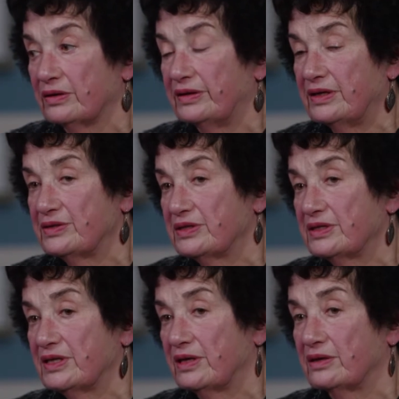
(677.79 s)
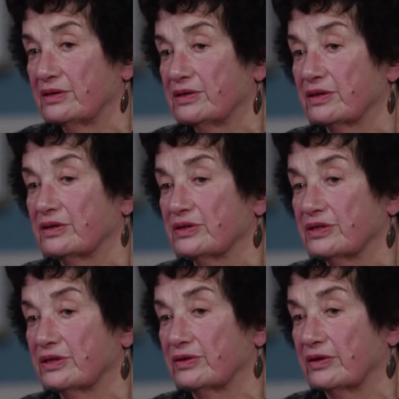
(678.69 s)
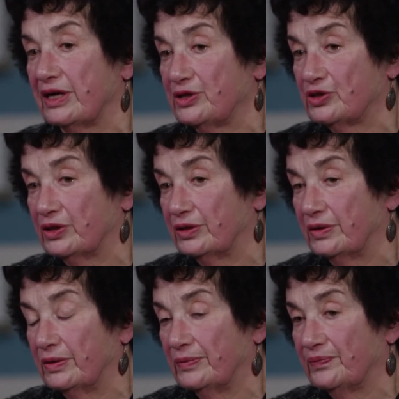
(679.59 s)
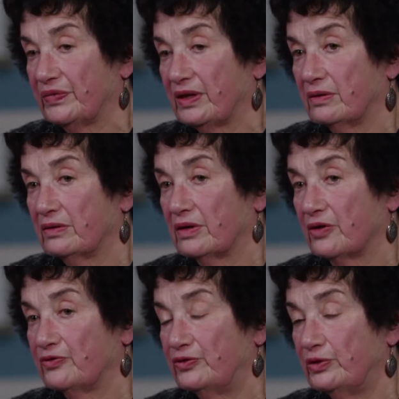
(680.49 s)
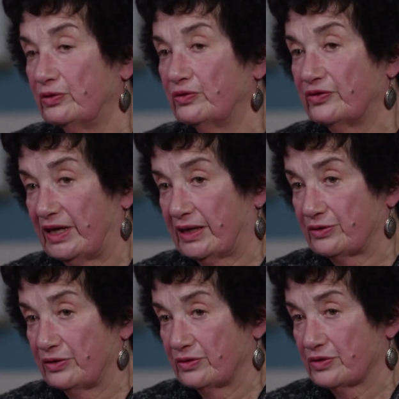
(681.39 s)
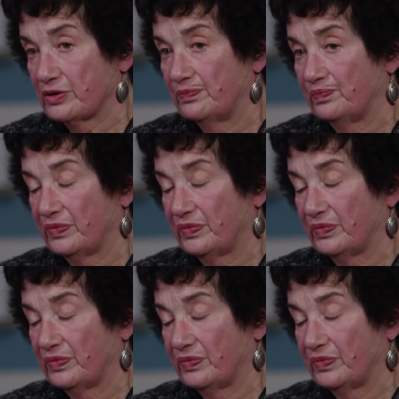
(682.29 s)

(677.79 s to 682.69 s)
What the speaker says: needs to take into consideration a few factors.